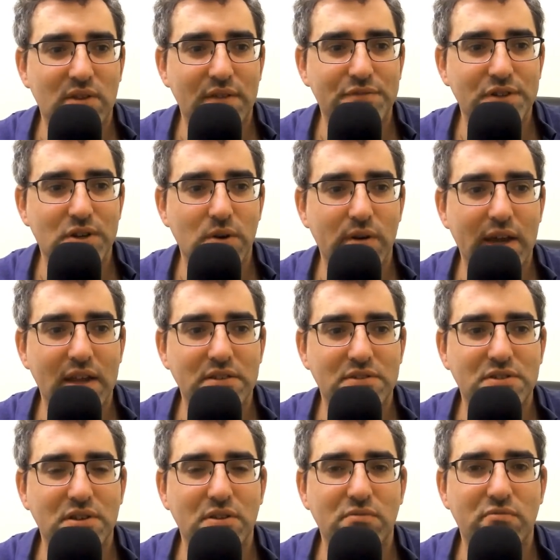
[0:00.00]
if you're going
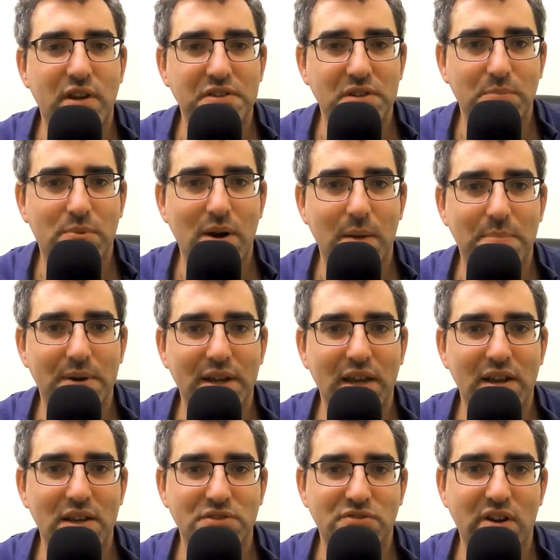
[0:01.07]
into renting property
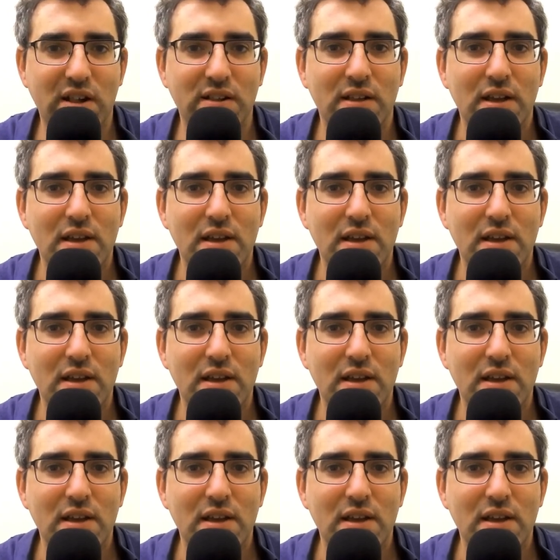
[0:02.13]
in Israel.